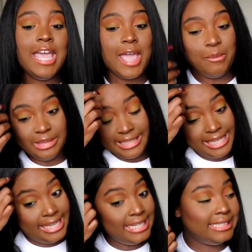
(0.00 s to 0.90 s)
It
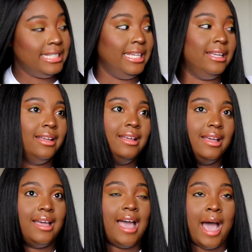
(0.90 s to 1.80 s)
was easy.
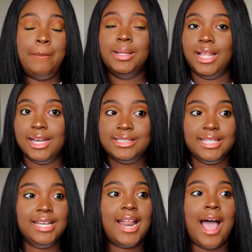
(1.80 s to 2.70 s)
I
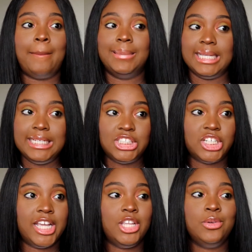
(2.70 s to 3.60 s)
plucked it, I
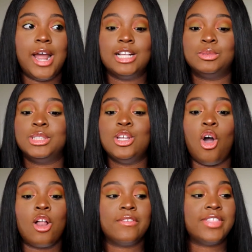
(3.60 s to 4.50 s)
bleached it. You guys will see
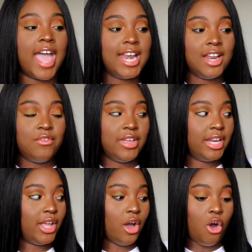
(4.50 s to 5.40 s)
all of that in the
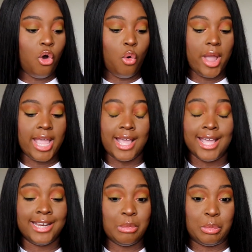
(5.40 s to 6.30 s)
video.
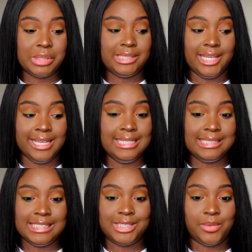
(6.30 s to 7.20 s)
And it was
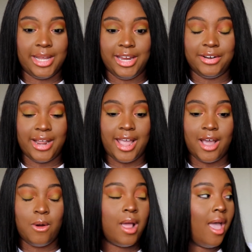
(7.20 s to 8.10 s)
easy to adhere
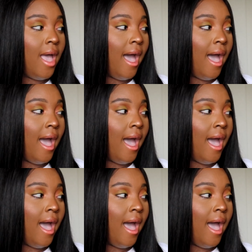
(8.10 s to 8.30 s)
down.